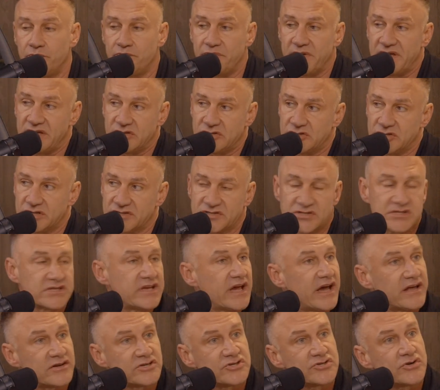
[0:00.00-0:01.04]
be just
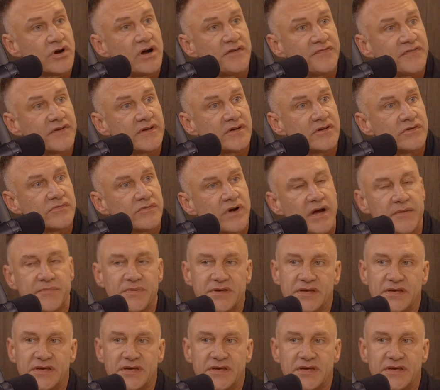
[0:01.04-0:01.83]
catastrophic, right?